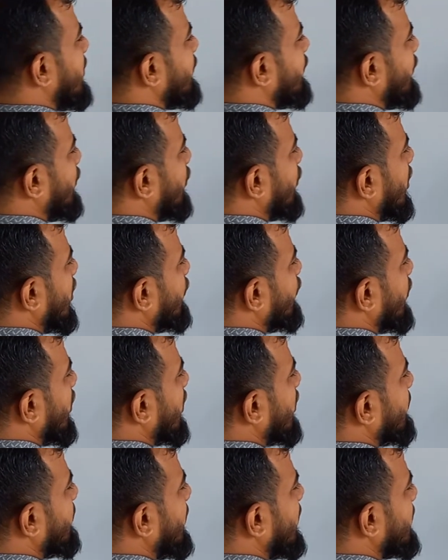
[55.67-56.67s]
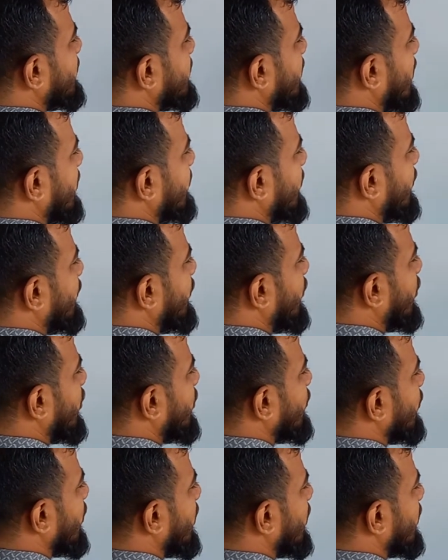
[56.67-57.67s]
4 and 1 makes the number
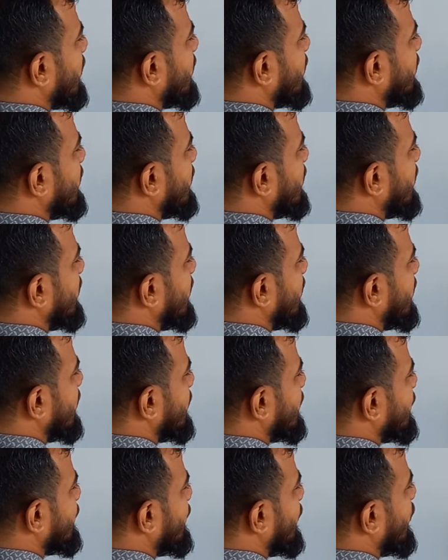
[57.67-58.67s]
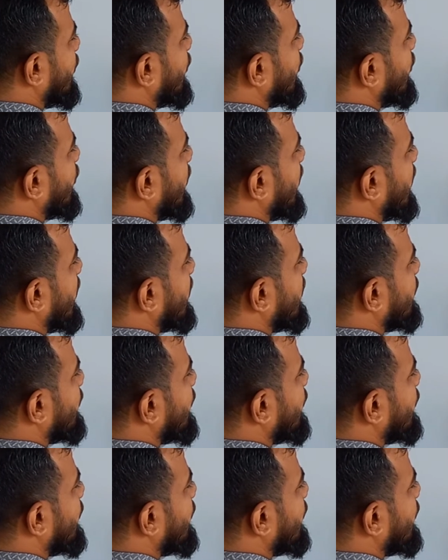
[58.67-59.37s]
41. It's 4 and